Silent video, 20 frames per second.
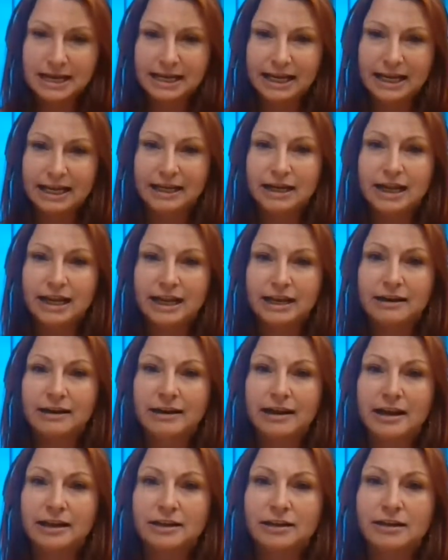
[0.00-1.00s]

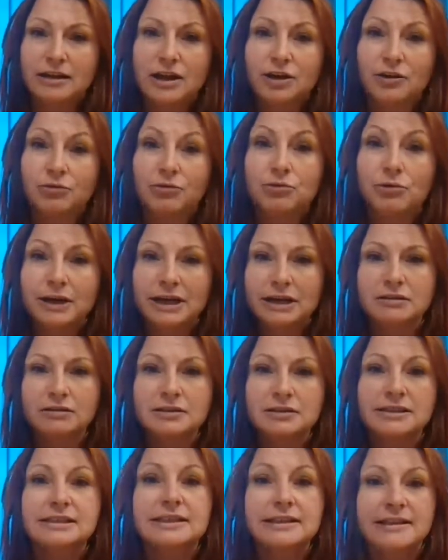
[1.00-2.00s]
in a real
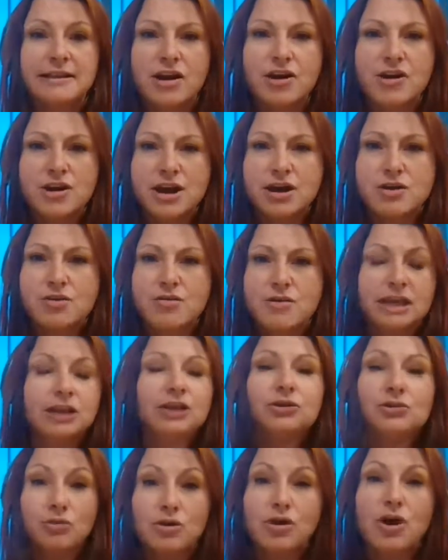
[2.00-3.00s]
scenario
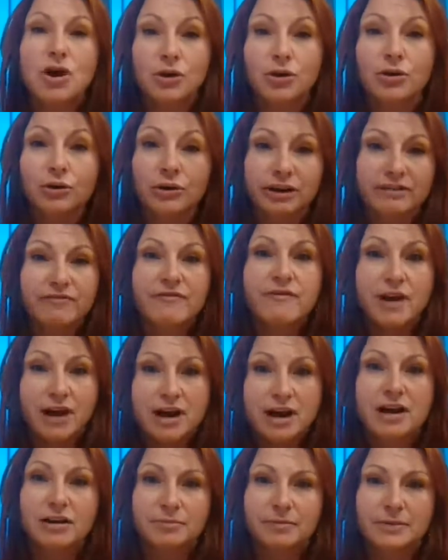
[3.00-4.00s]
in your own
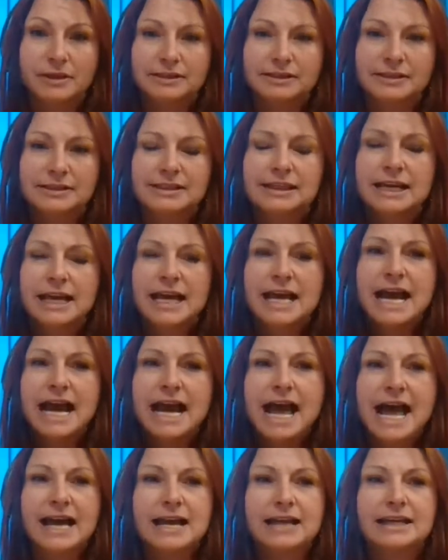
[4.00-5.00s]
environment.
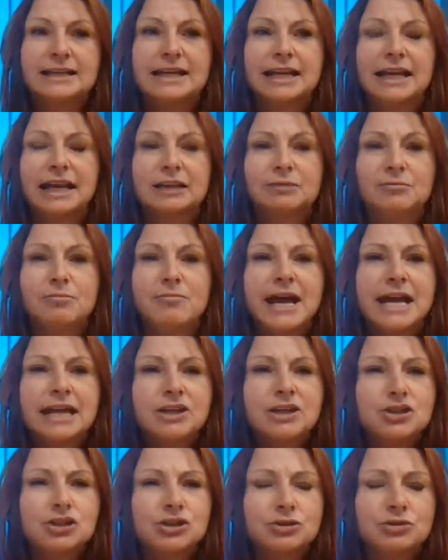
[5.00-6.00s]
And it
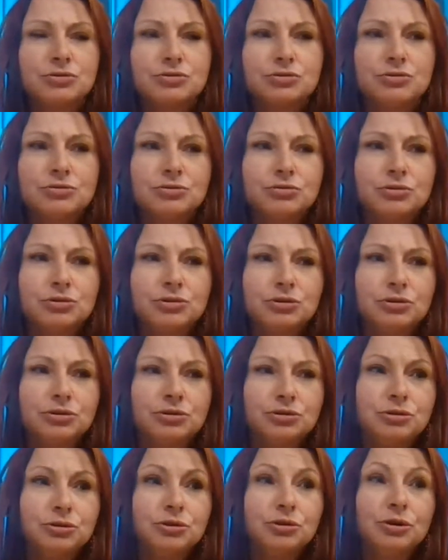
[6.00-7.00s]
makes you
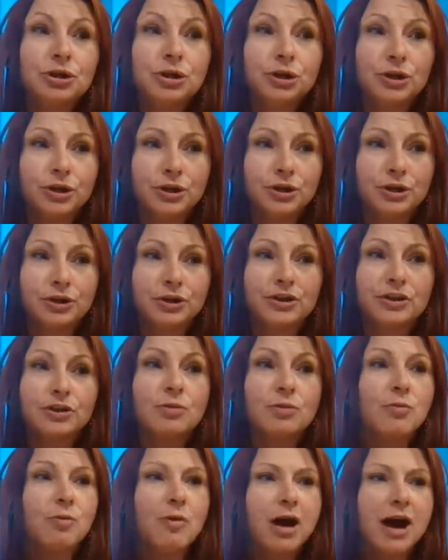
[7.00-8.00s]
learn the
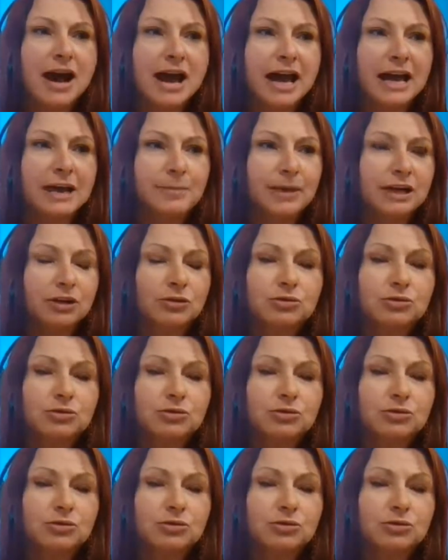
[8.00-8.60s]
why, but it